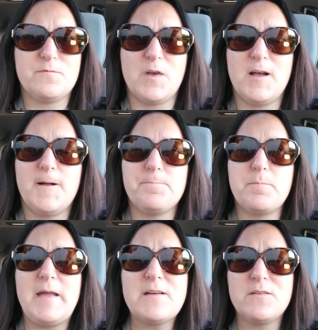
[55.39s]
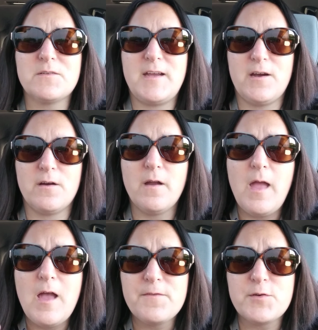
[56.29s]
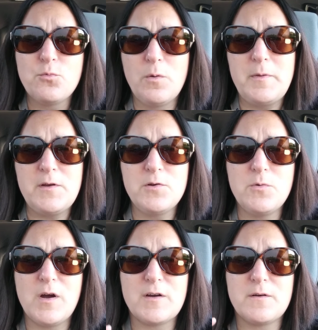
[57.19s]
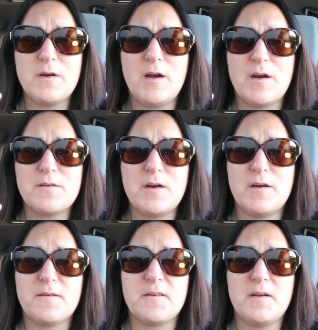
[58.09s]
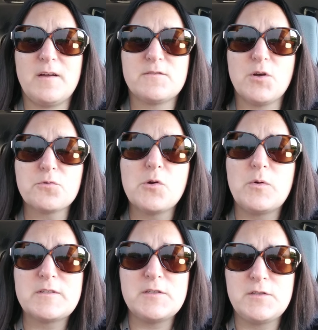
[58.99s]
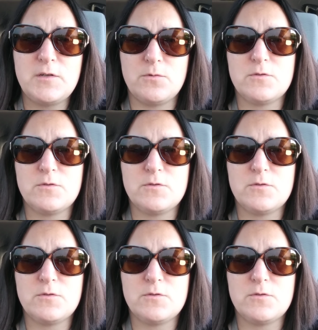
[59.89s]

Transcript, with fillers: um, medical care to women who are, are, are, I don't know what to do.